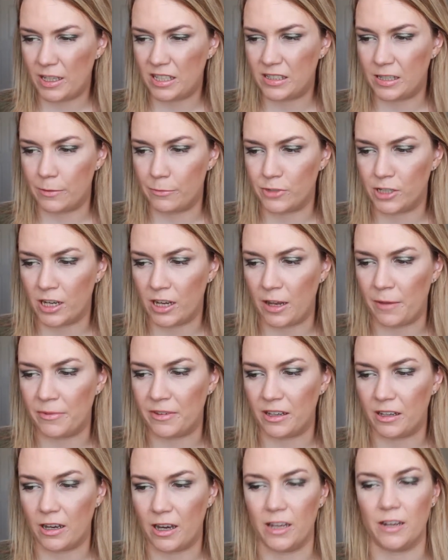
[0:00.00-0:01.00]
sometimes
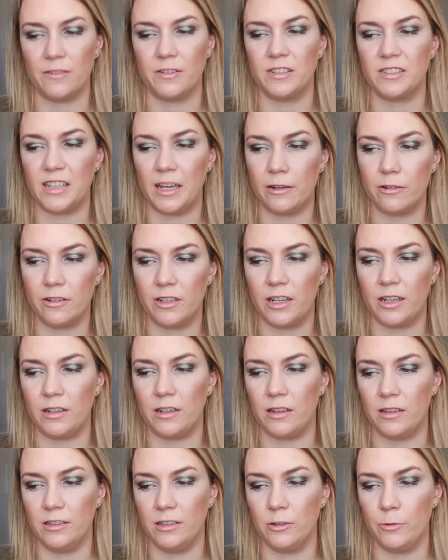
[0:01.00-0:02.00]
it kind of settled in
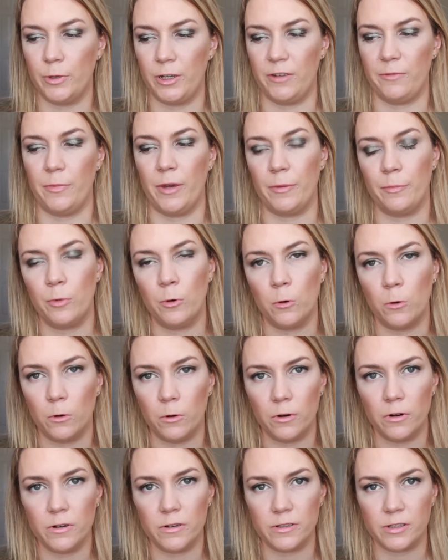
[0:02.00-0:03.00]
a little bit of my
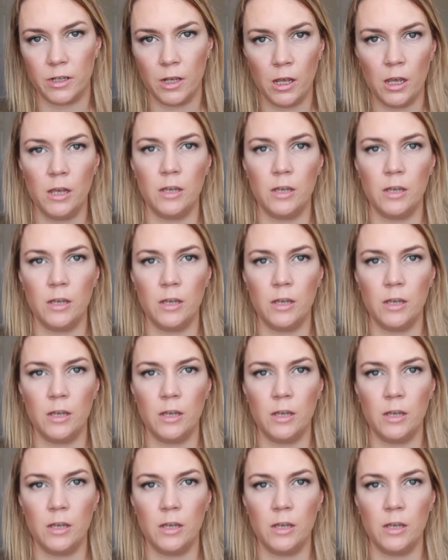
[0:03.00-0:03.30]
pores,